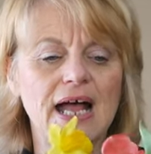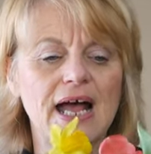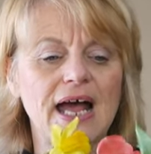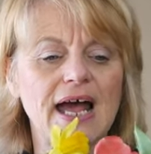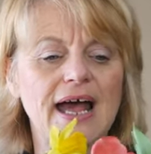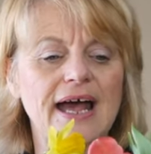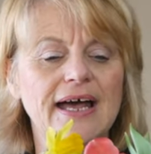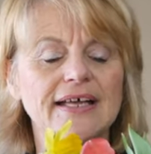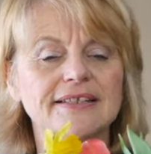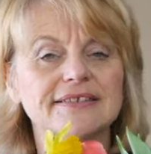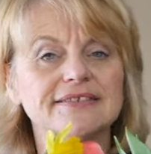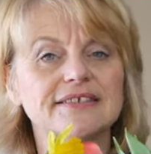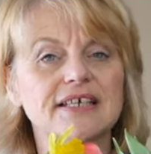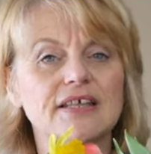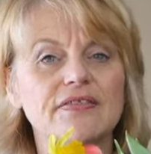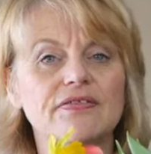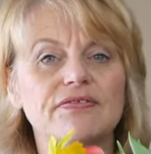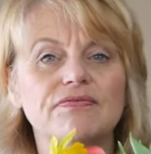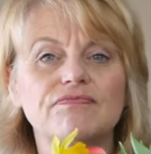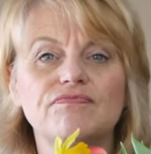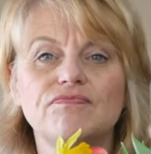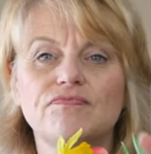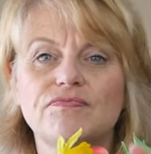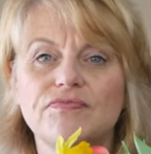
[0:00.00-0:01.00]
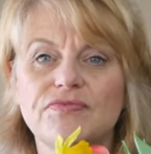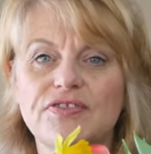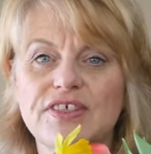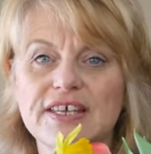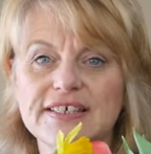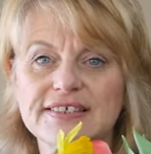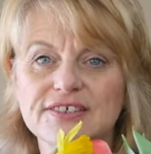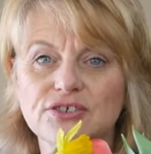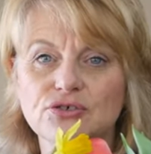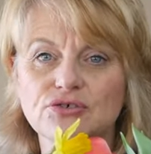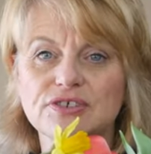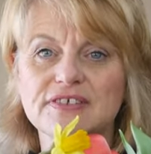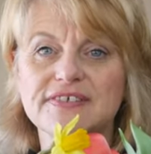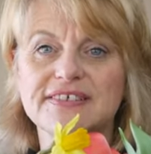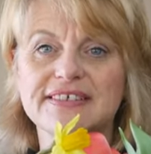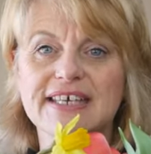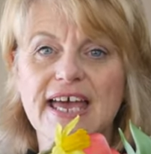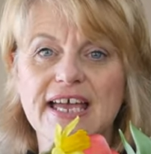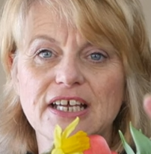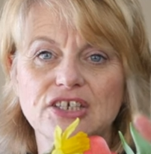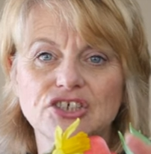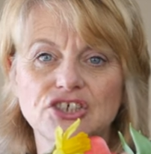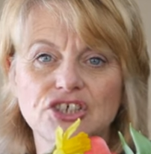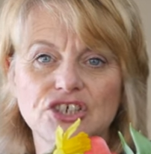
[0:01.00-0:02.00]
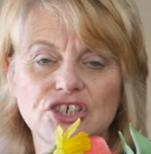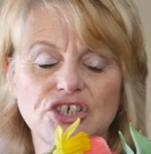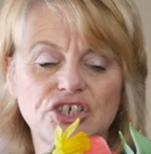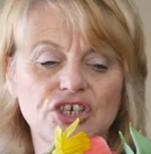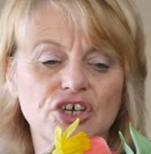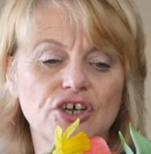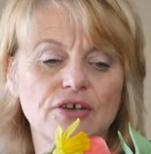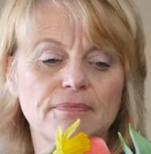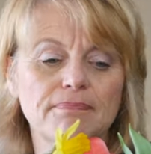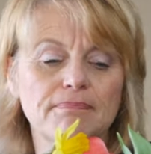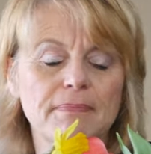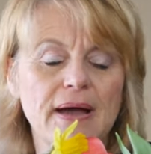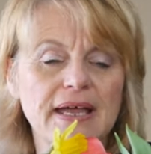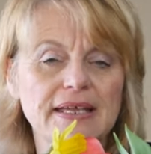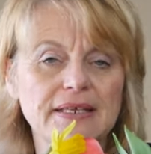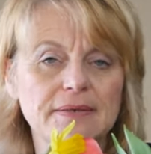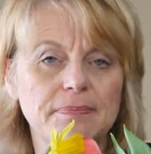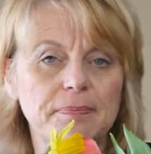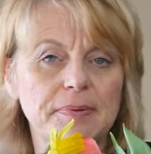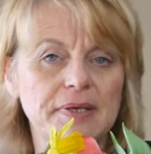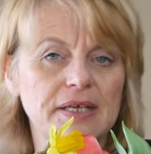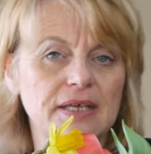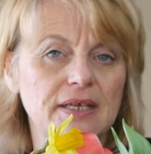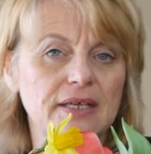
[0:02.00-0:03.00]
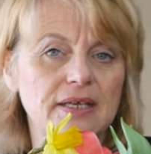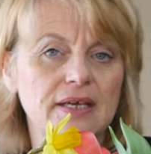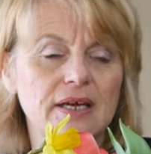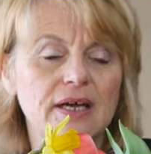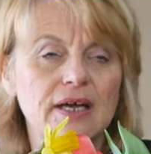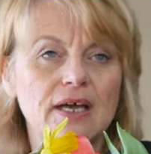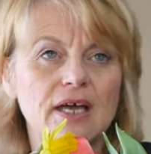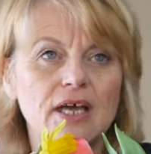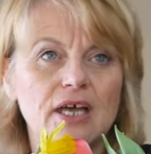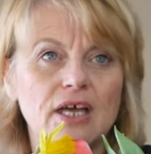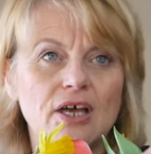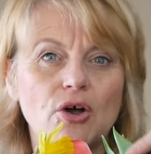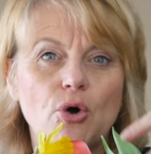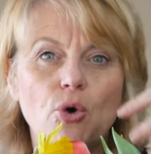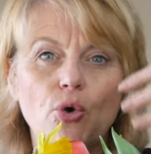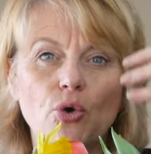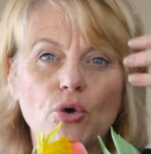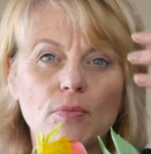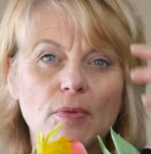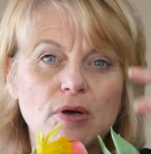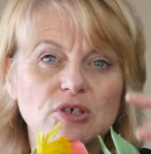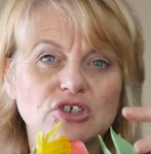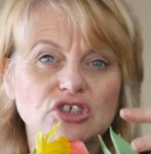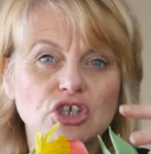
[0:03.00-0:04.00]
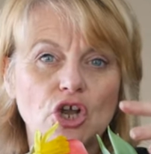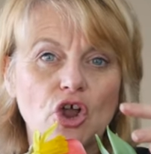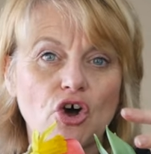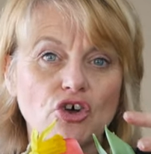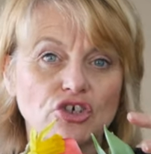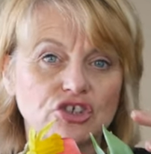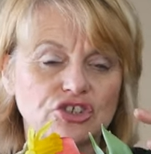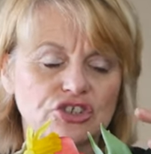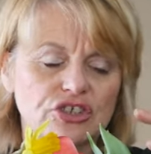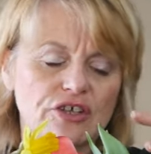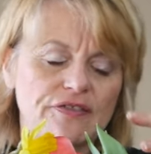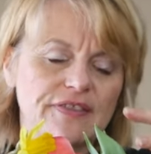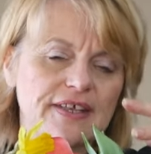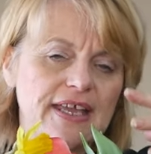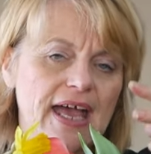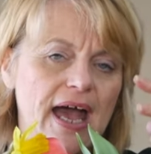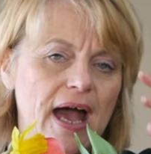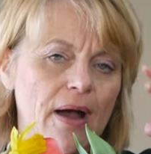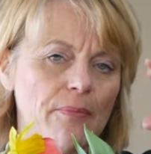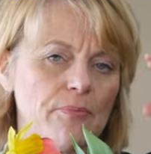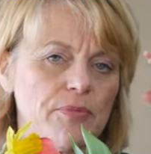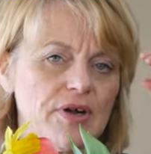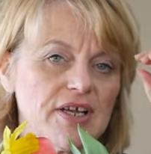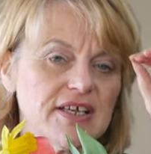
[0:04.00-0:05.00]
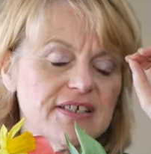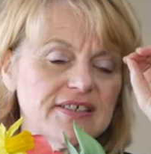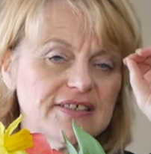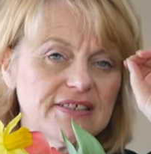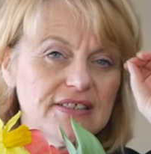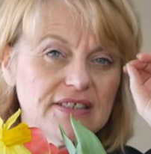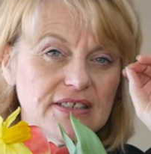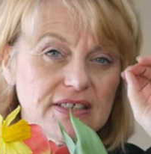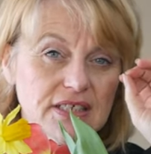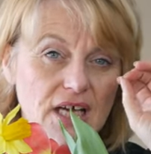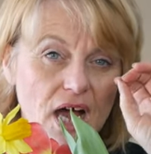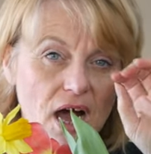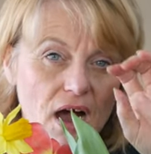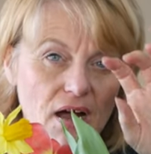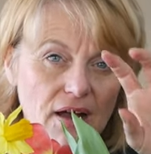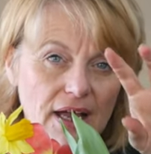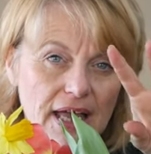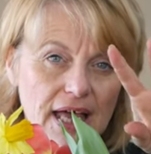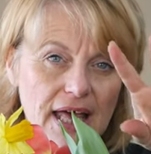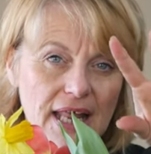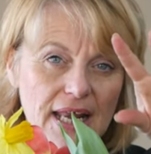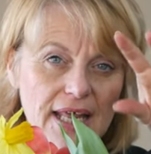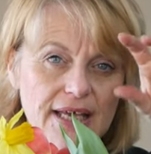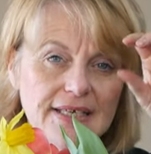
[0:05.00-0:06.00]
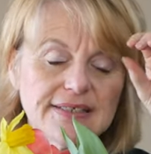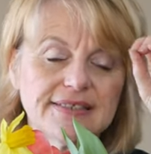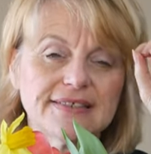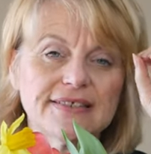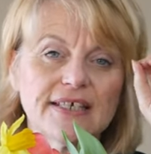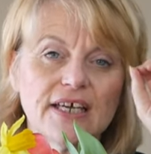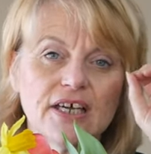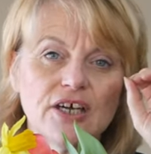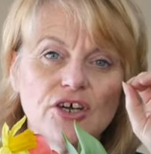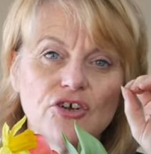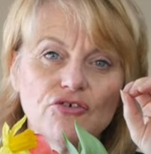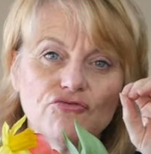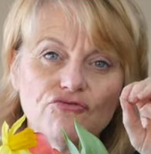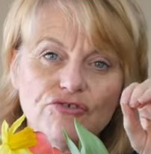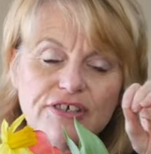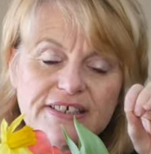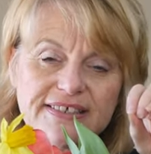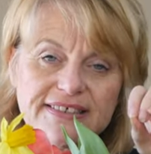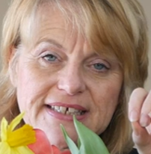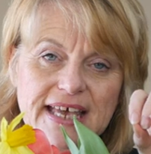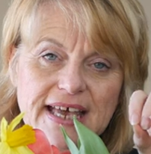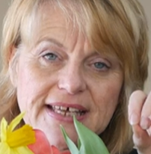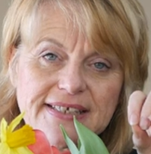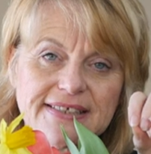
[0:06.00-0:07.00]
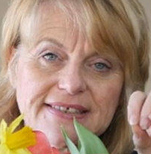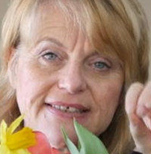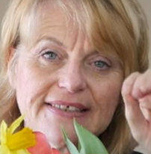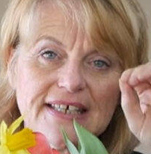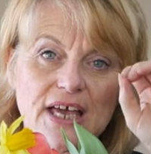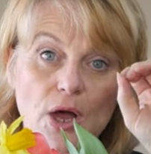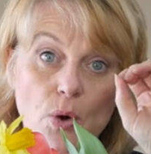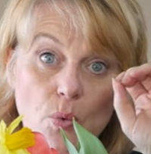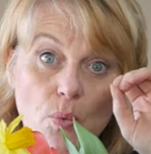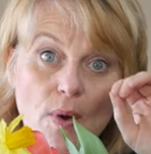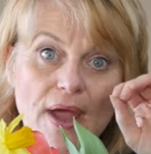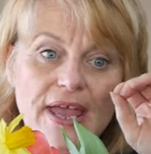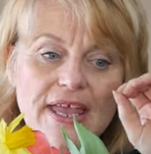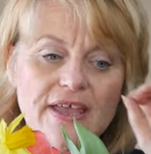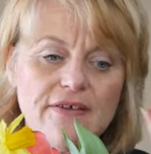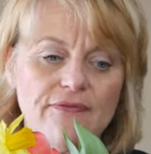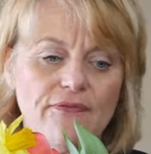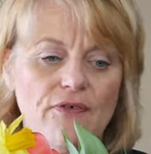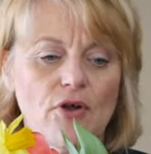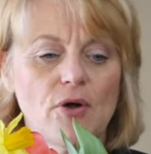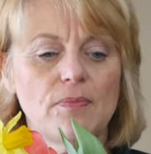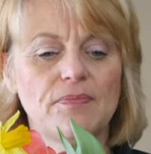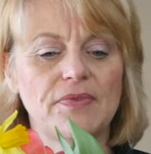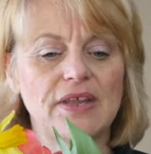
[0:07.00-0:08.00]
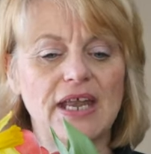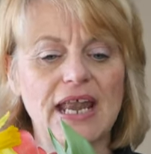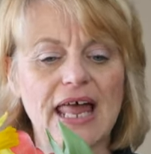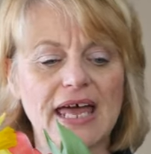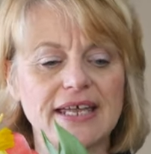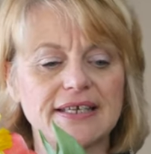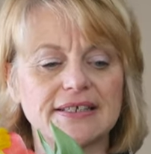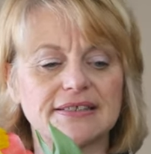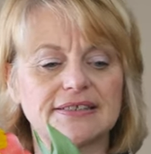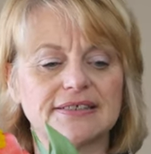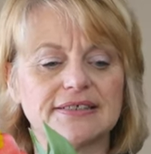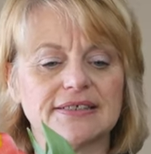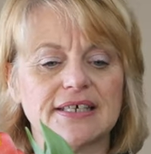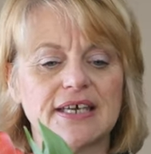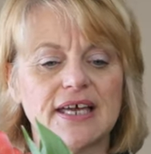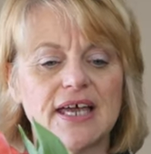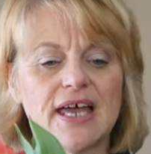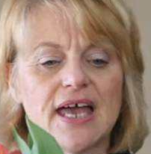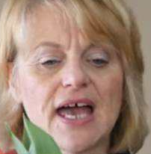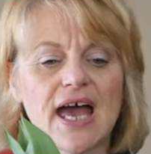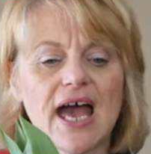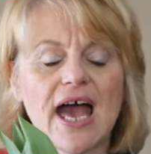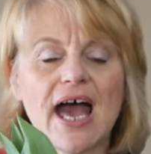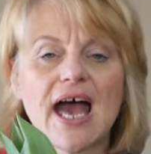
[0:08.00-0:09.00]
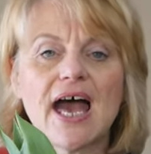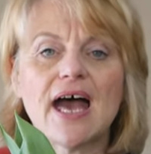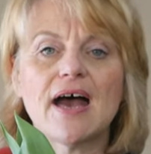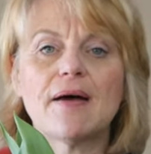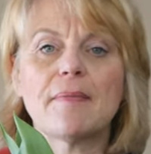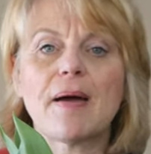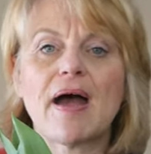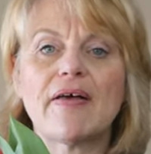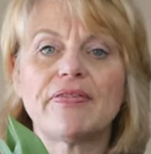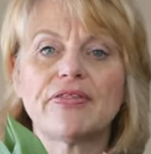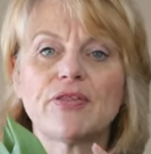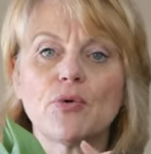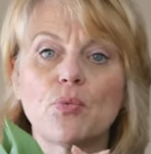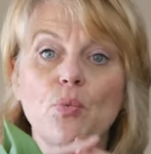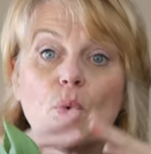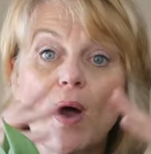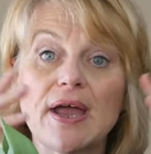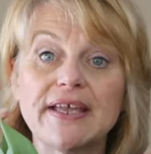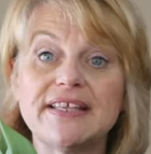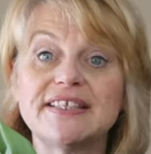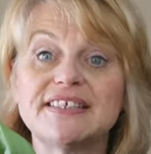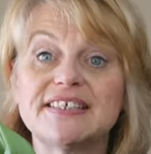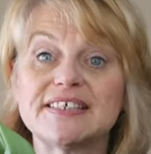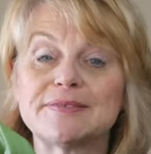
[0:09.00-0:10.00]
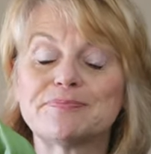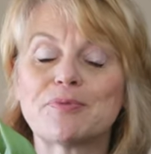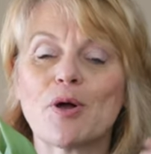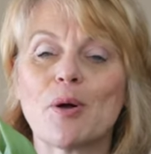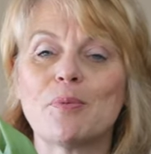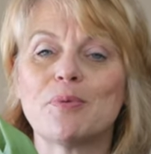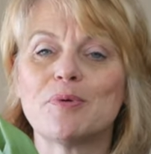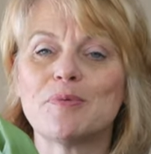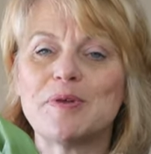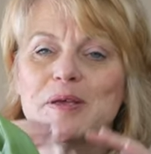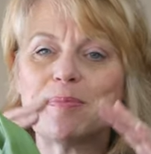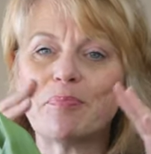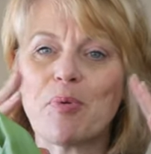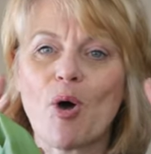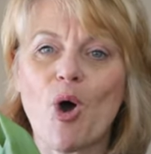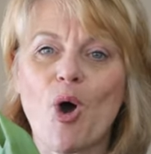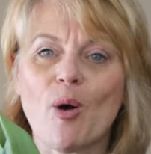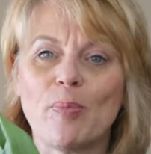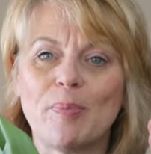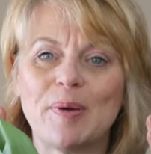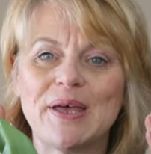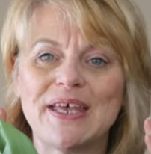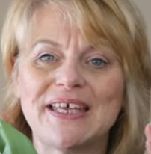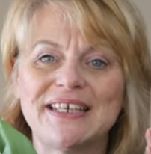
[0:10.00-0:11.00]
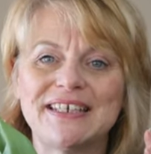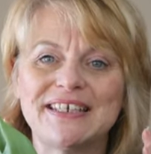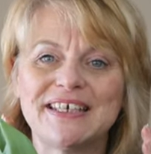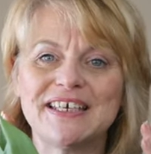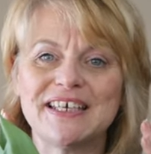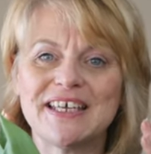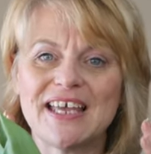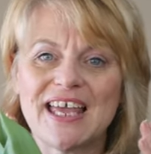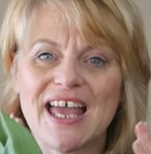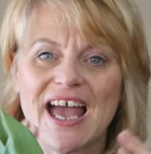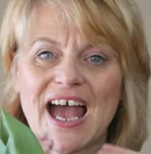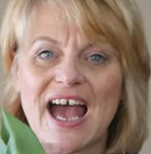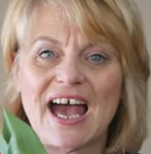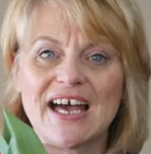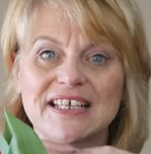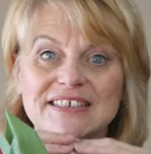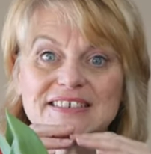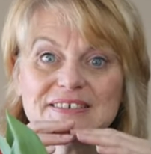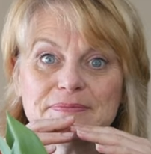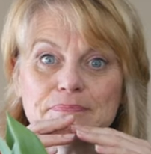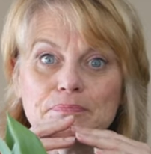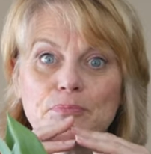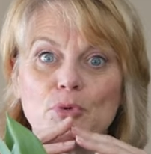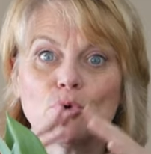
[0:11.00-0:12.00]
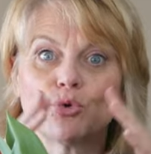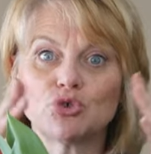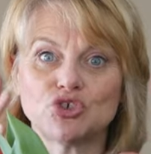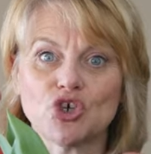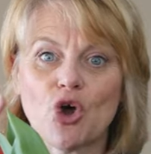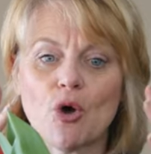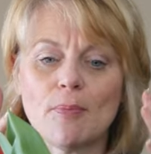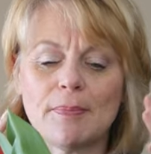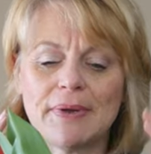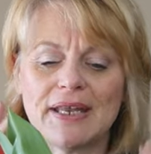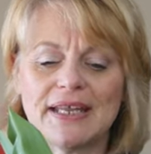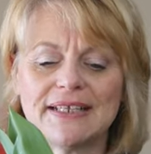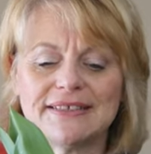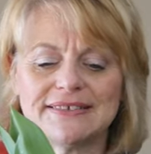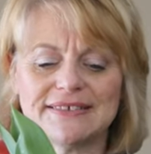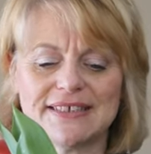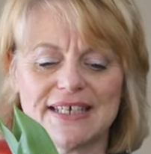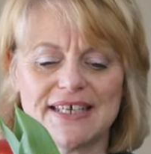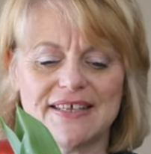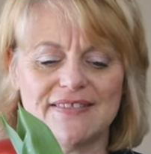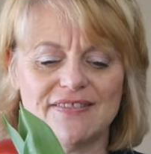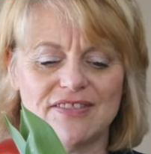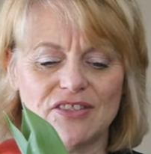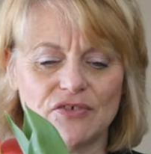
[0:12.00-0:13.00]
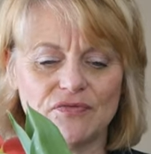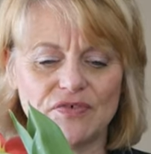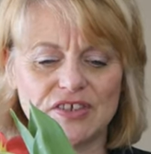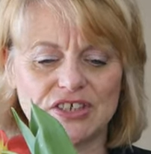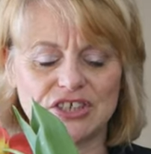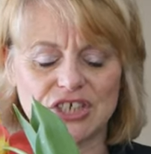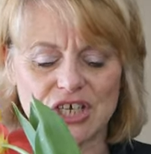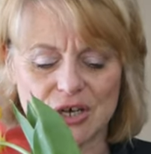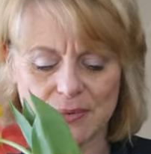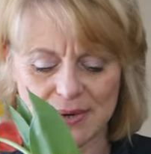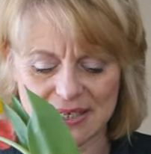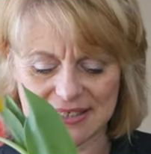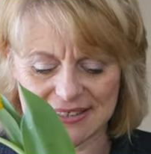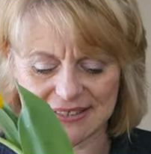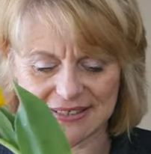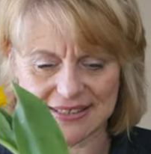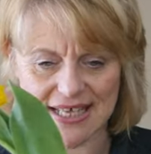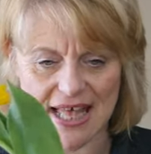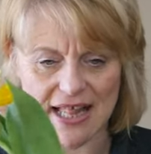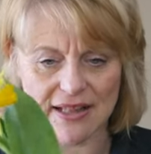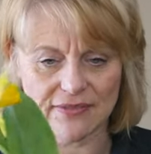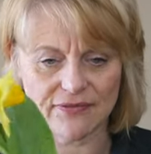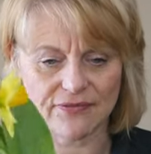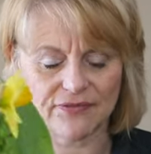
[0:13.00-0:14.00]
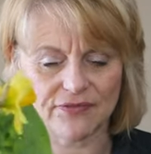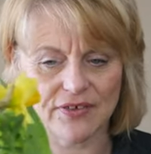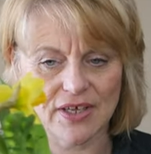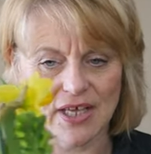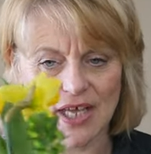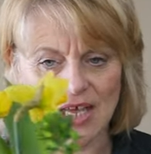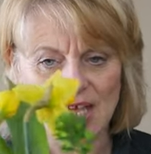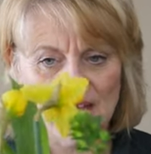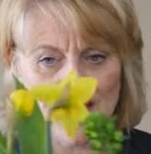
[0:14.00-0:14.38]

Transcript: And this sort of section here might be almost lost on the camera because the dark colours recess away from the light um, and the white is probably popping and more dominant in the video itself.